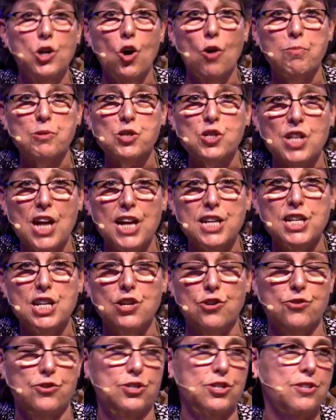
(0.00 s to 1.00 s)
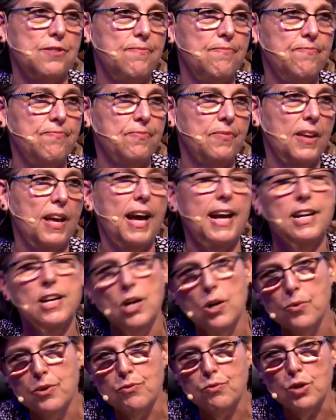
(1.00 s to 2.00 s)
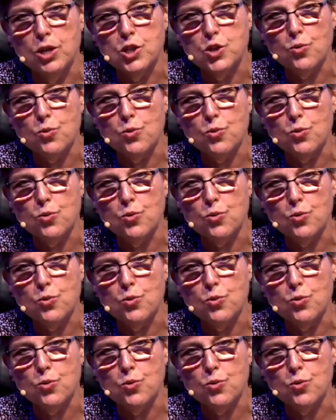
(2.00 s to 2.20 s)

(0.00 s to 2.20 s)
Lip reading: almost 10 years. I know we've won